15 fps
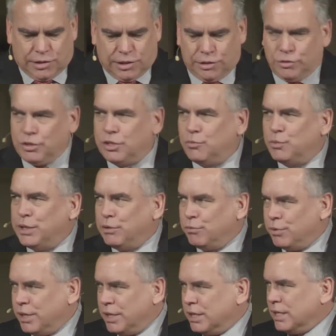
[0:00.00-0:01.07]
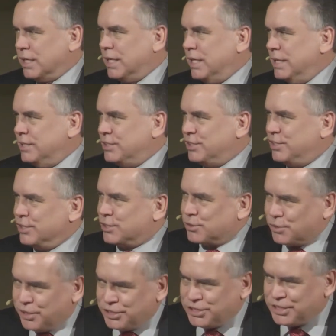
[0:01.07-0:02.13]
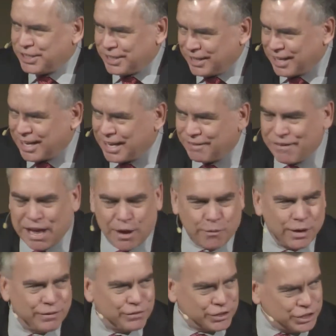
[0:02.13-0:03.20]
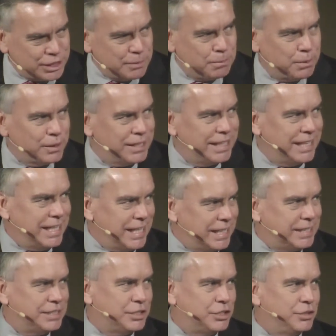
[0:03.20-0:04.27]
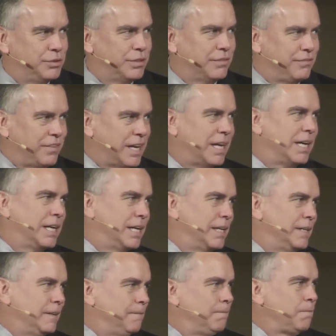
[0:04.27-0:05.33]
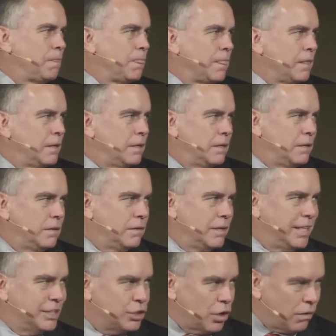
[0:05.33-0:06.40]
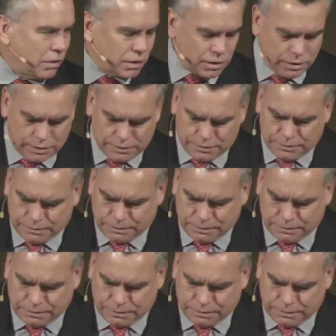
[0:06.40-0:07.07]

And we realize the Christian life, however simple it is to define, is hard.